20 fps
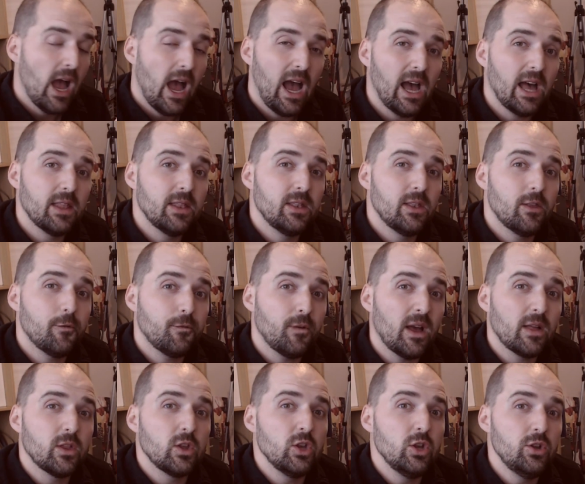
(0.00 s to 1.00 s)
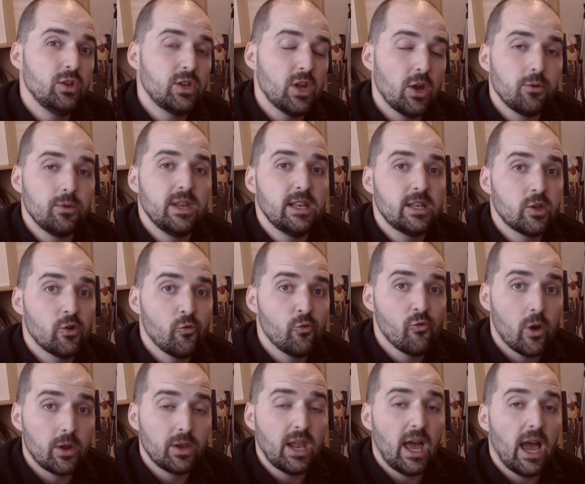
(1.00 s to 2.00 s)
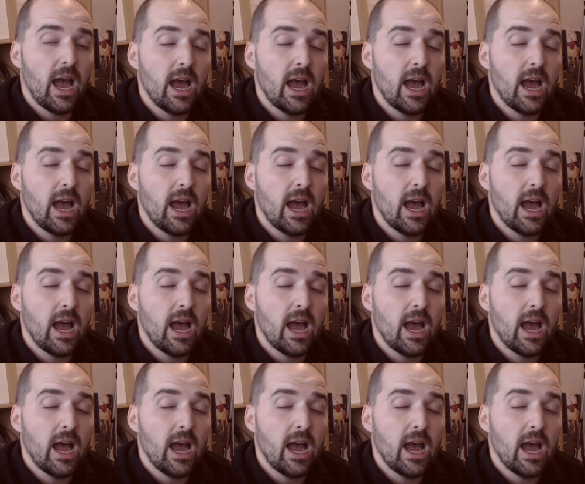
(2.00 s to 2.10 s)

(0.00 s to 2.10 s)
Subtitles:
and the fact that you don't need to run